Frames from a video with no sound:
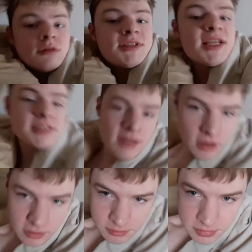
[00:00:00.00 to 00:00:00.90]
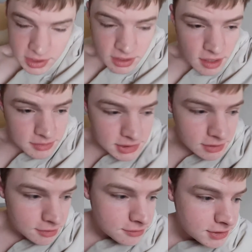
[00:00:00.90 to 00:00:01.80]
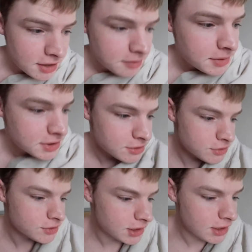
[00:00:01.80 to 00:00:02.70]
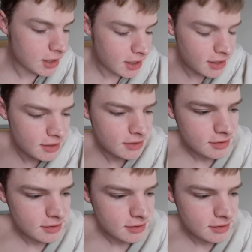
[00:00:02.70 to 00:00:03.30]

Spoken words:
It's 8 o'clock. My alarm has gone off telling me to do the